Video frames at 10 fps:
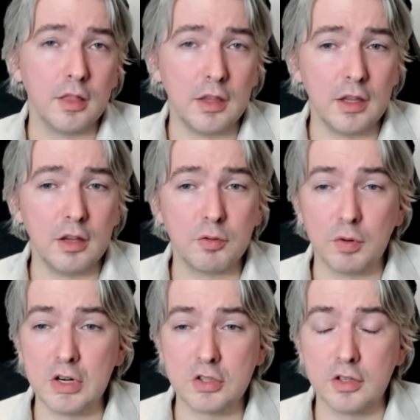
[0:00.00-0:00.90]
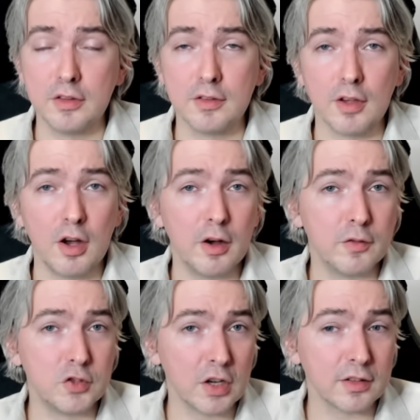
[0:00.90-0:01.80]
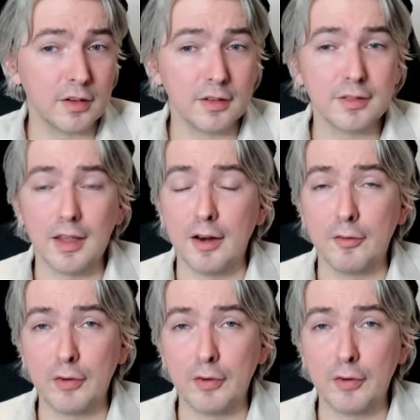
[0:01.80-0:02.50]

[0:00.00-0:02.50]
the traditions of justice and